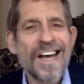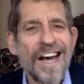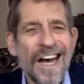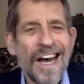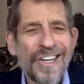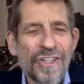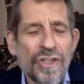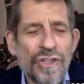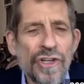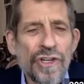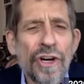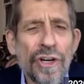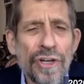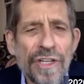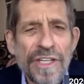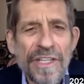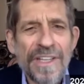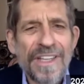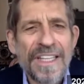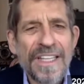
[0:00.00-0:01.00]

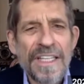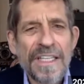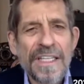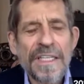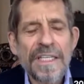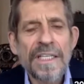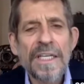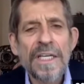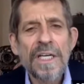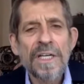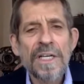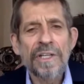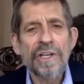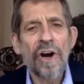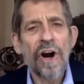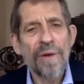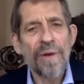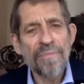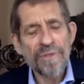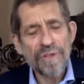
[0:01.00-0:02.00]
undergirded the
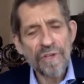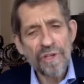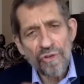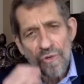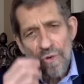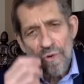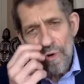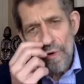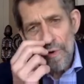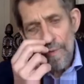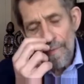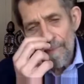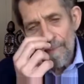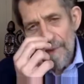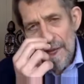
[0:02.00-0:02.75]
arms control